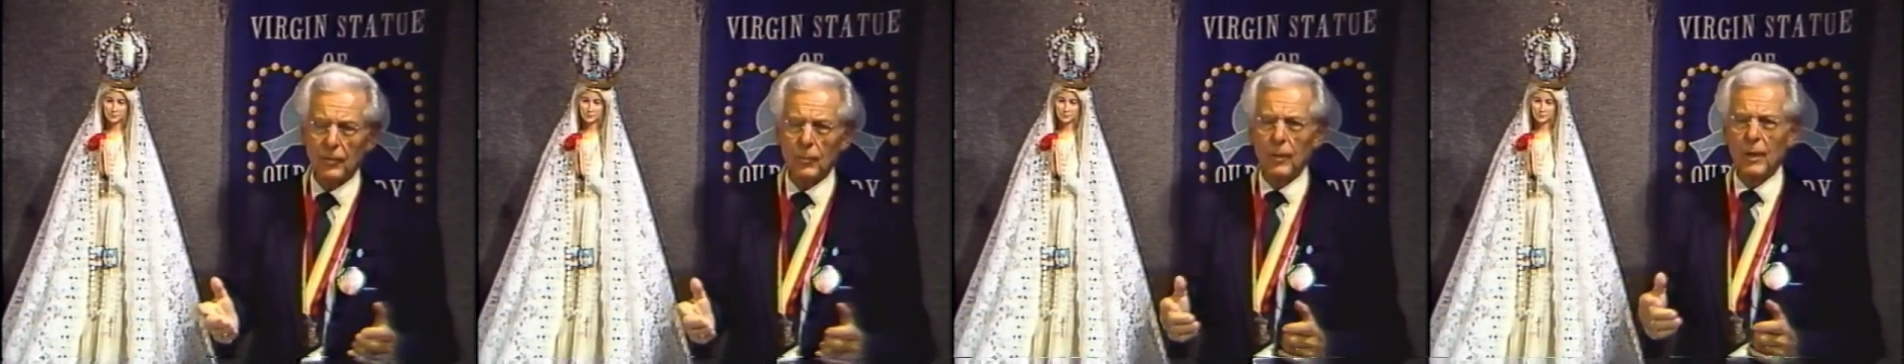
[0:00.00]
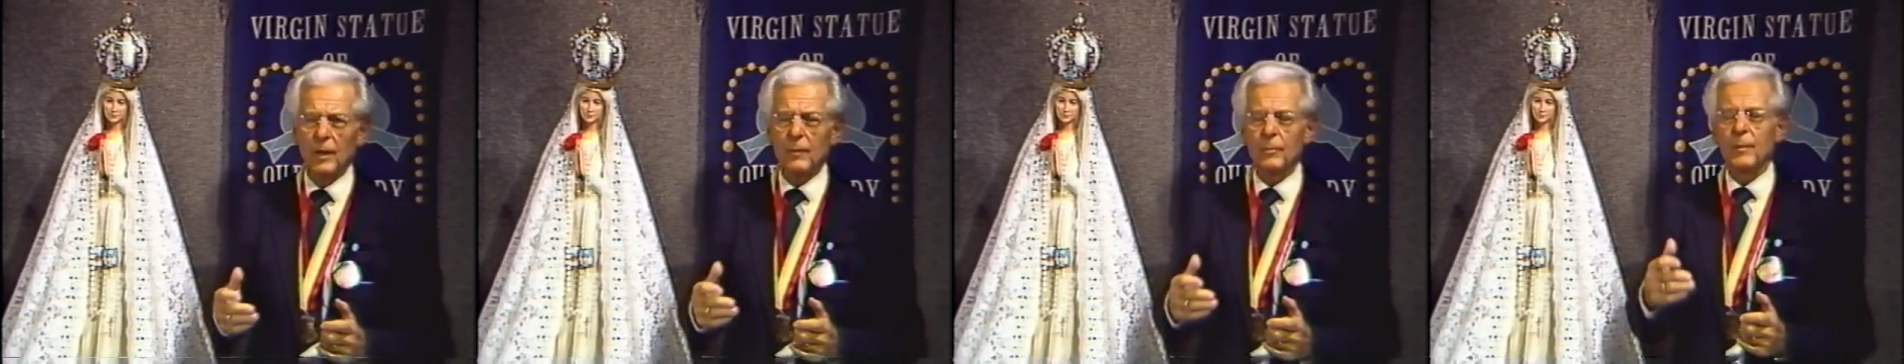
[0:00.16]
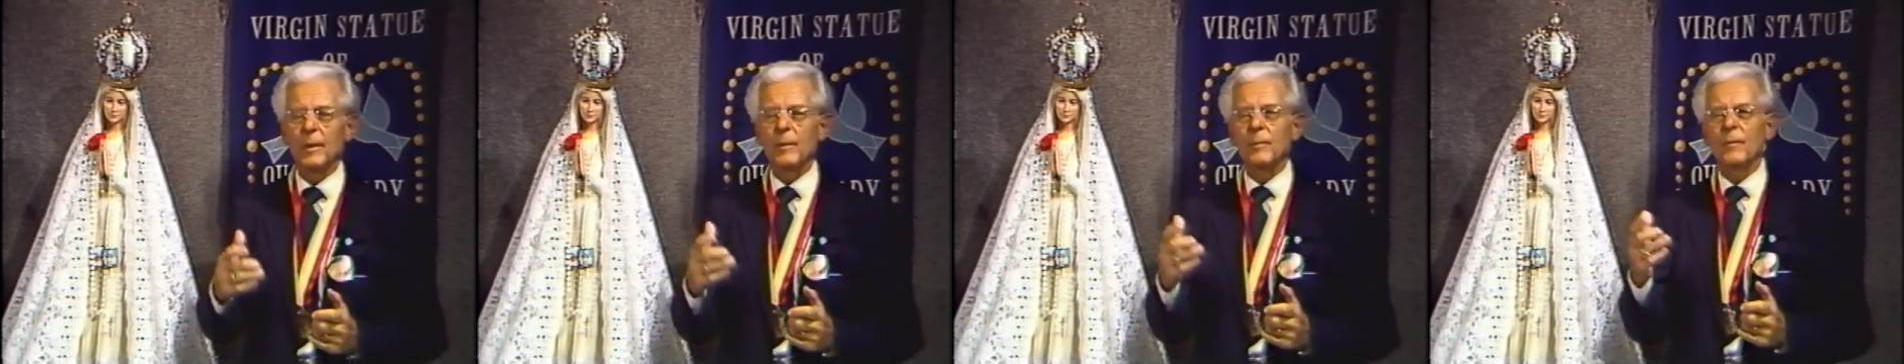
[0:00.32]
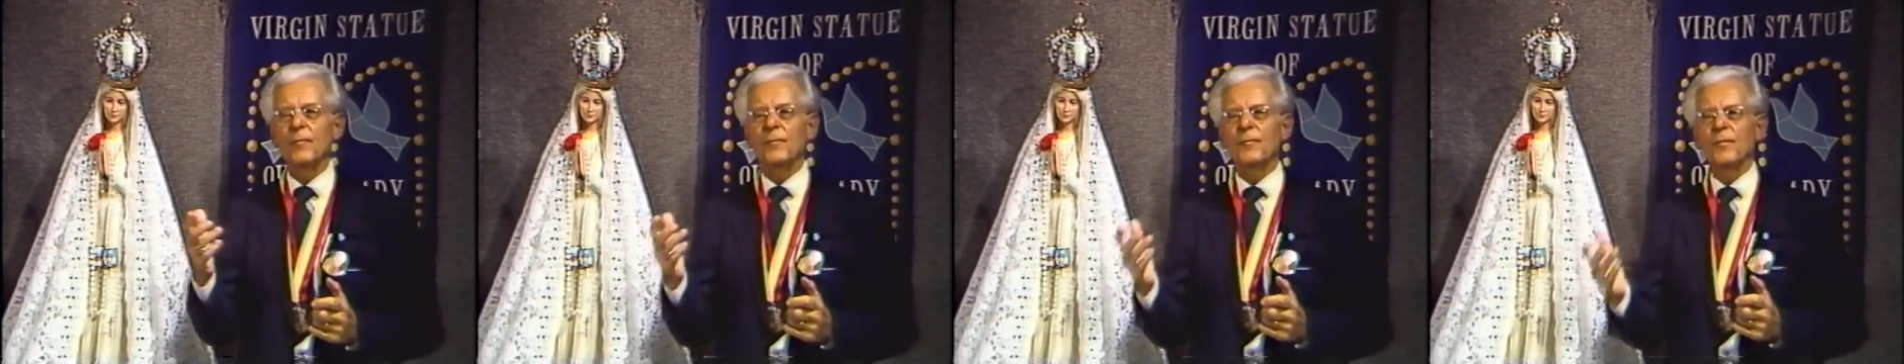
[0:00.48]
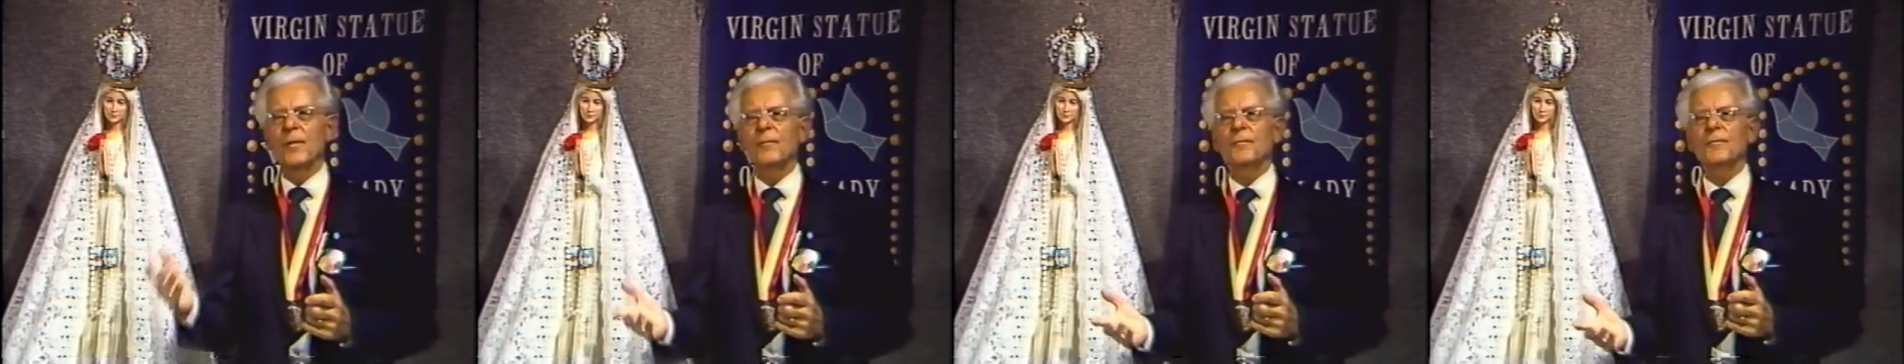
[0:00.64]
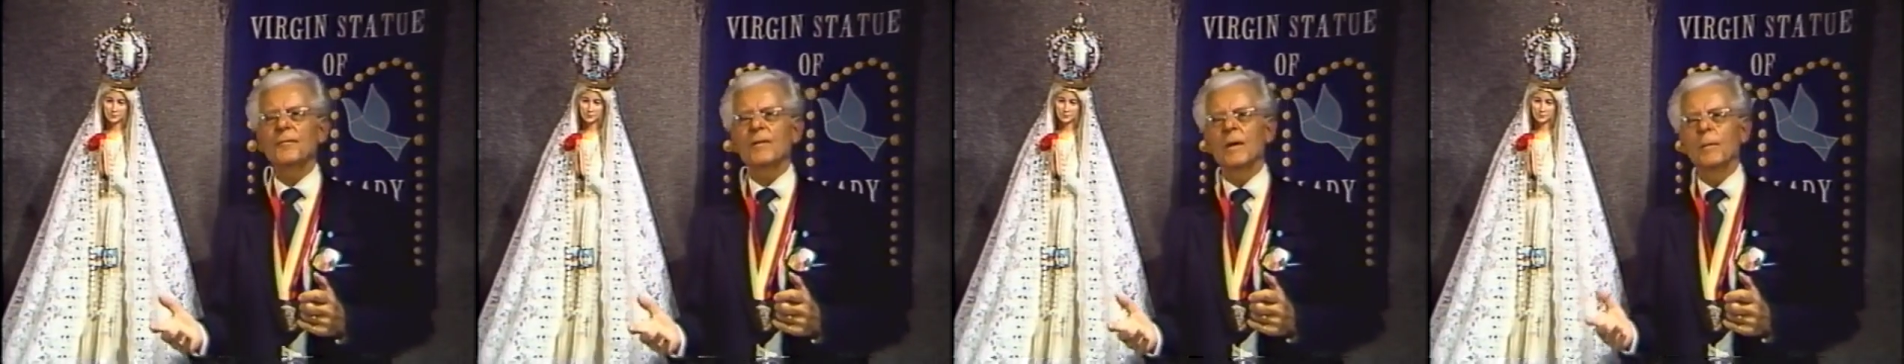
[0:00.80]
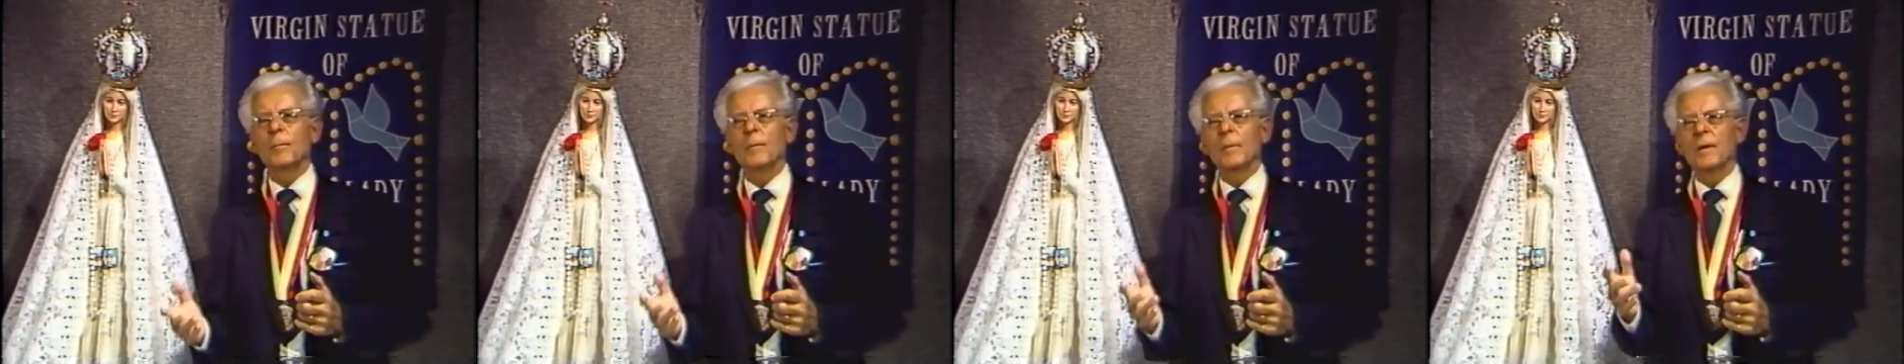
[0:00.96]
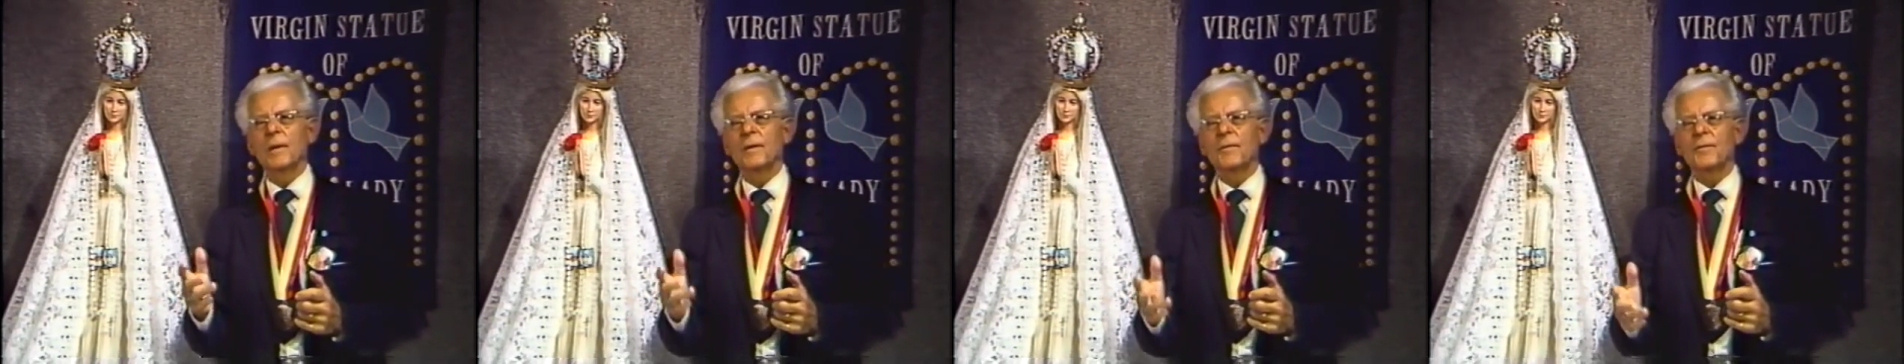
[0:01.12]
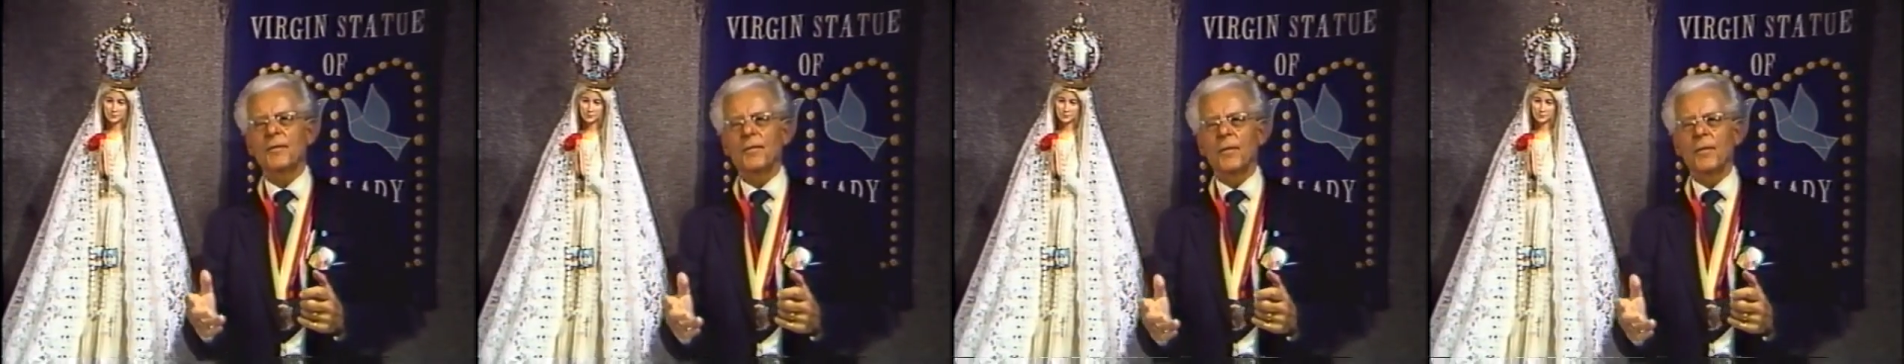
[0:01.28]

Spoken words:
What, maybe 15 minutes,